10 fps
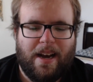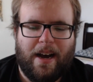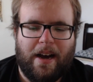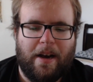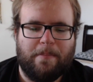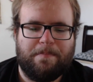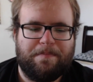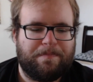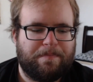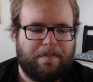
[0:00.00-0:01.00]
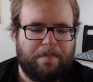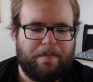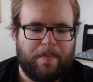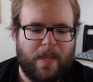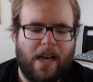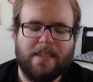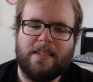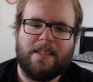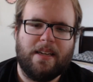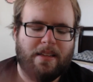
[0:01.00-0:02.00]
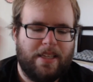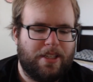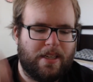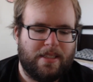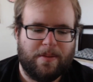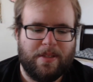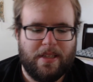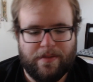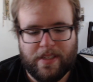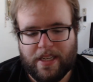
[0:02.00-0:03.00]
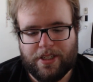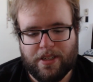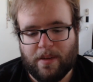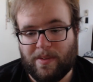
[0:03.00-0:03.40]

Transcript: As I said, Alicia accepts the invitation.